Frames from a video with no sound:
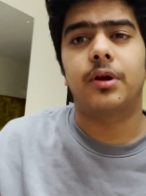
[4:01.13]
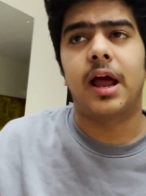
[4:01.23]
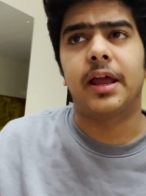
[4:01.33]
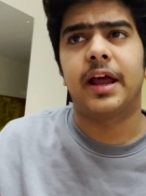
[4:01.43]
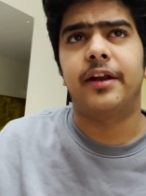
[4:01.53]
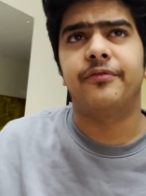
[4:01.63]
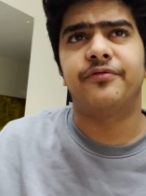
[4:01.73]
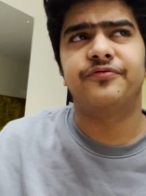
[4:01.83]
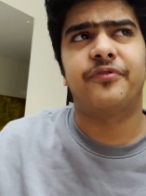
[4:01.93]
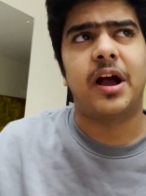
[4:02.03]
had
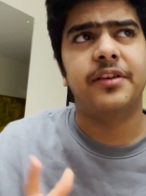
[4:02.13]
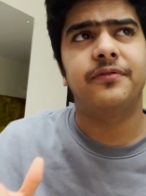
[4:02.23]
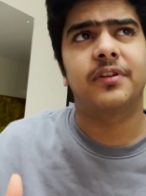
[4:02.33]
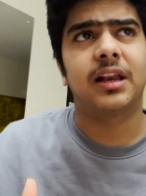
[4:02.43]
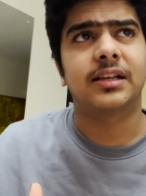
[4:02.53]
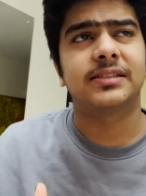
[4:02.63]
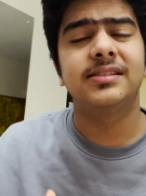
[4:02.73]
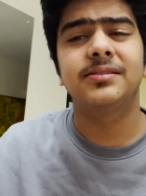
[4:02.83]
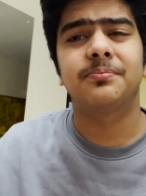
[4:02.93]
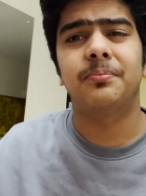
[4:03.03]
5
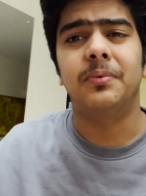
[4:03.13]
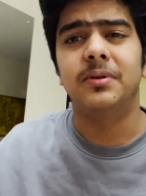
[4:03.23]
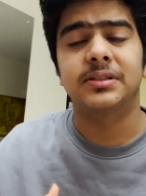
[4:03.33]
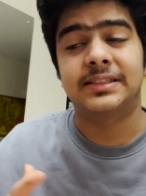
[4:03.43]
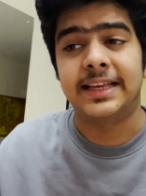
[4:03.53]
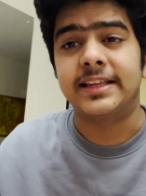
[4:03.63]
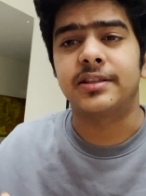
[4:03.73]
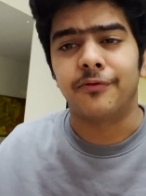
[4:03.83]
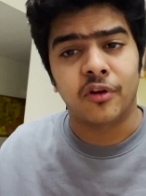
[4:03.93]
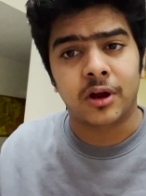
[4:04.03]
classes,
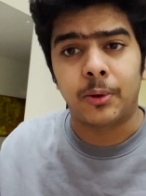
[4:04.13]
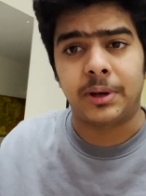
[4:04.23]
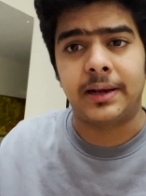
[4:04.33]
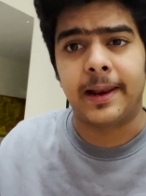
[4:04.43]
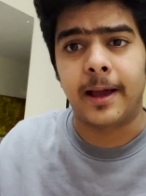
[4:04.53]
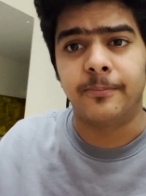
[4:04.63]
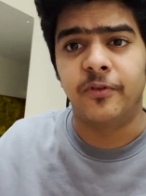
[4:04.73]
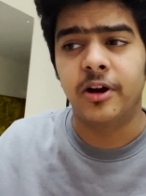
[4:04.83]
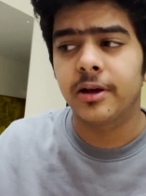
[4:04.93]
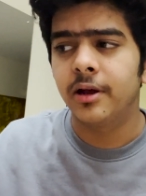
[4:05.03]
6 if you're counting lab
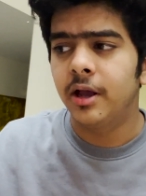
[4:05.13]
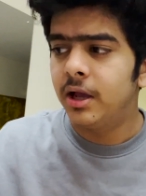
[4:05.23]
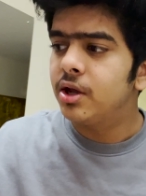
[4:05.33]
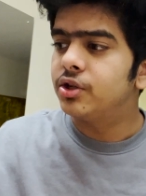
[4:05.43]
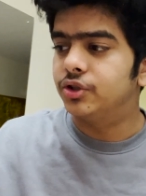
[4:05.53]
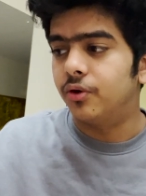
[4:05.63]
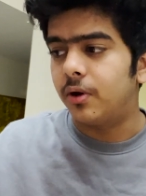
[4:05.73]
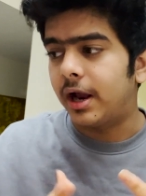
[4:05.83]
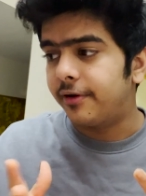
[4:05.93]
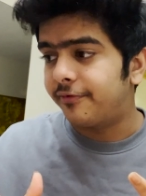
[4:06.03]
work.
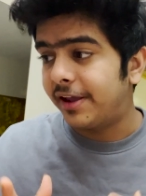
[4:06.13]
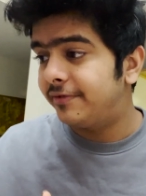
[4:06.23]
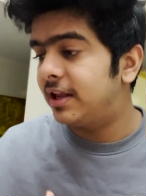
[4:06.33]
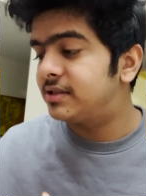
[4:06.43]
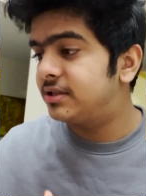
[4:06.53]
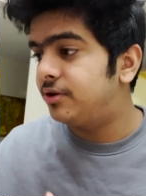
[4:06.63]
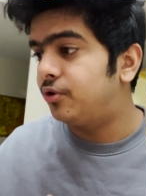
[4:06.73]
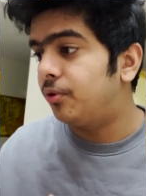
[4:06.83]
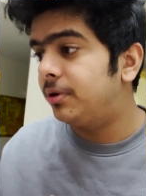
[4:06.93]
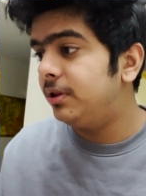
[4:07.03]
So I had 5 classes in
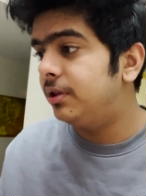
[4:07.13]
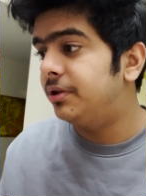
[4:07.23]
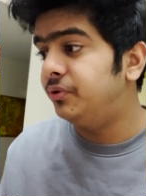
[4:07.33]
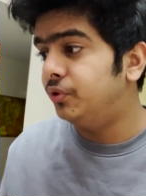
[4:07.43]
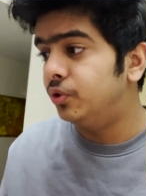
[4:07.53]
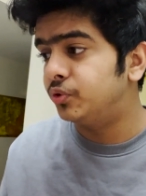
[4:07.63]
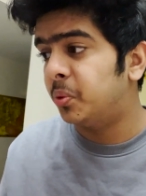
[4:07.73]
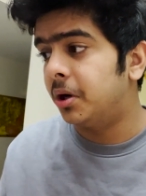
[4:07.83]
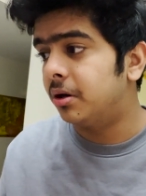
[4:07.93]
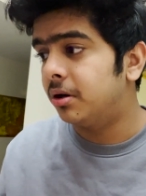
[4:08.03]
total. Those
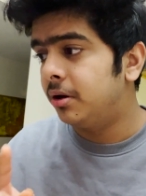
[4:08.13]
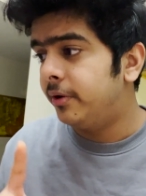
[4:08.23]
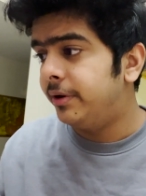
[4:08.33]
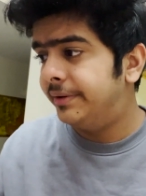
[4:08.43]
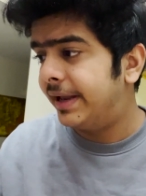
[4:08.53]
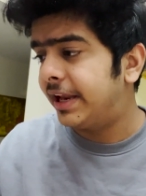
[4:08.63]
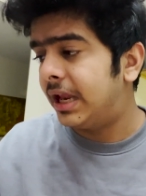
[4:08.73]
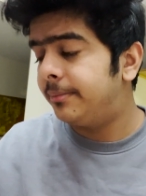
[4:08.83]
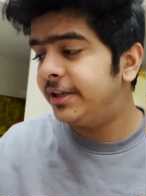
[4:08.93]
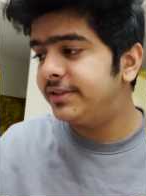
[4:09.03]
were
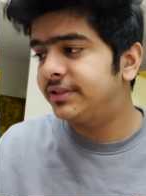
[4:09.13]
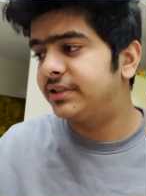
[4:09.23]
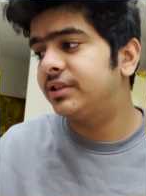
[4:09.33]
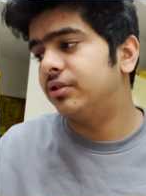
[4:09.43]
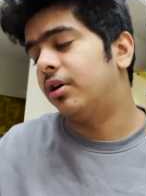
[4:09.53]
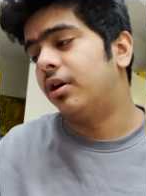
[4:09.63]
dynamics,